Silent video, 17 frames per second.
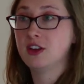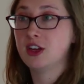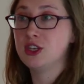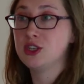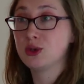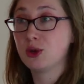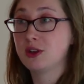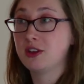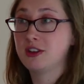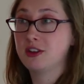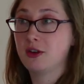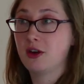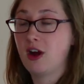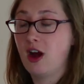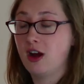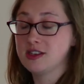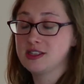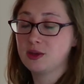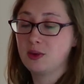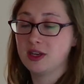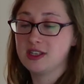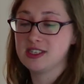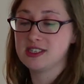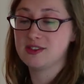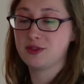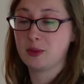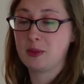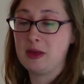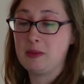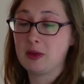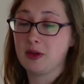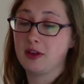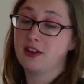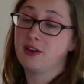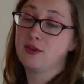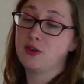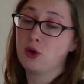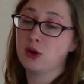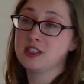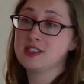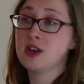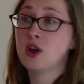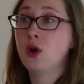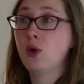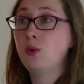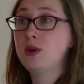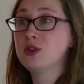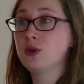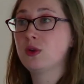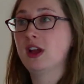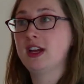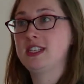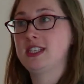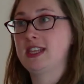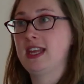ensure that there are consequences for people. And of course, we don't like to